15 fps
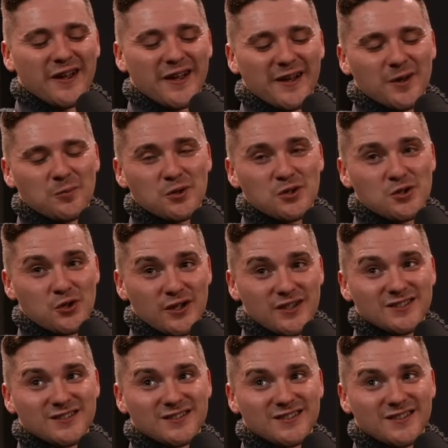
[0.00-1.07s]

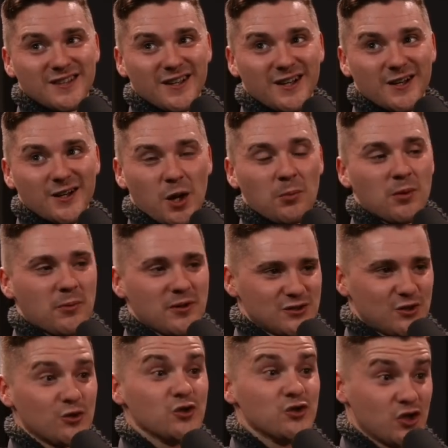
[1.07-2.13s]
Patrice a couple of months
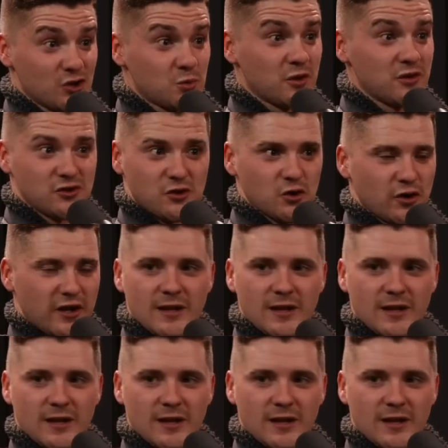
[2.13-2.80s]
ago, who just won the Skool